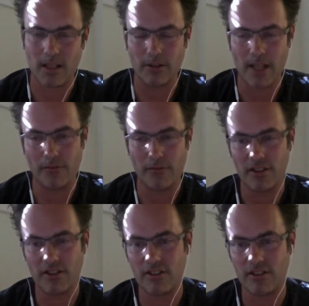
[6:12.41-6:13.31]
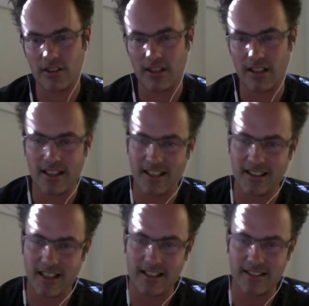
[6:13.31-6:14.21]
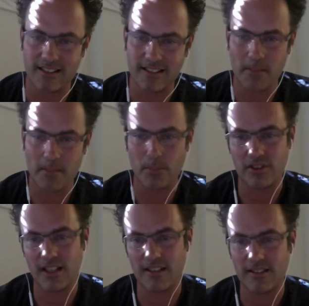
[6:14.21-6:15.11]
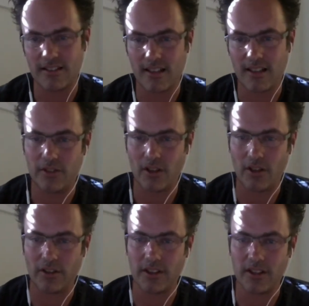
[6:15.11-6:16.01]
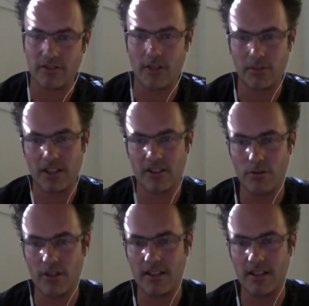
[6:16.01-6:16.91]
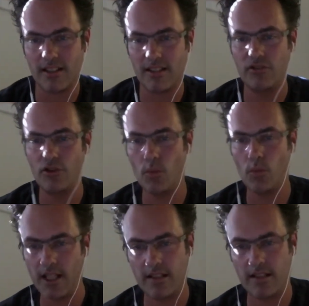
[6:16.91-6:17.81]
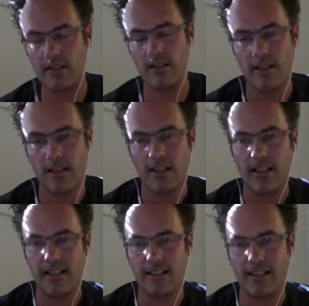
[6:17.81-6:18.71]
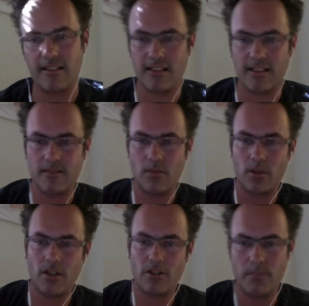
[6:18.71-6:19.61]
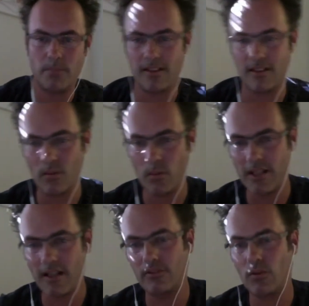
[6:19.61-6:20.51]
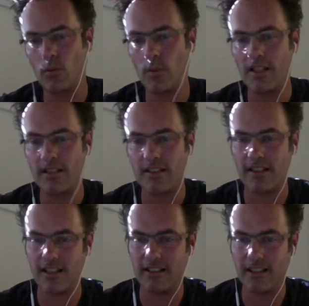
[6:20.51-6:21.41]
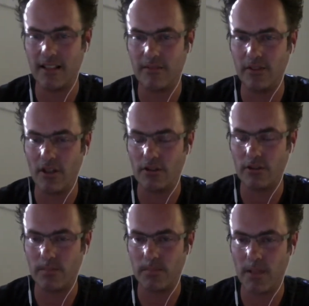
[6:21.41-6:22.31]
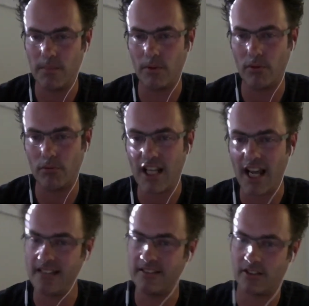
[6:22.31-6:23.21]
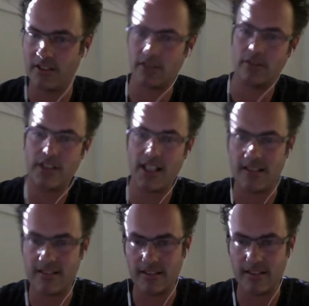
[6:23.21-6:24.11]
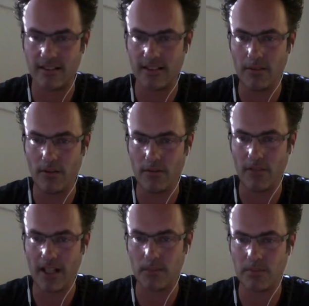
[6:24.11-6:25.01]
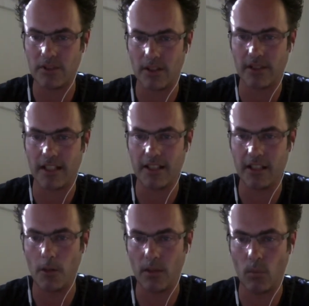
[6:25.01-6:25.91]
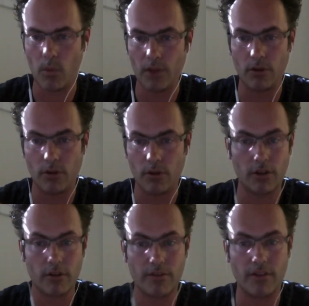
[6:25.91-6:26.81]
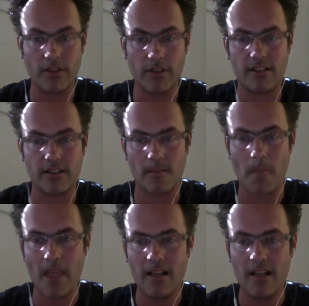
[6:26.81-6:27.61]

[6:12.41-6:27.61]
On average, like 10% of the audience drops his cookies in 2 weeks, and it goes bigger week after week. And if those people re-enter your test, they will find themselves ending up in one of the other variation.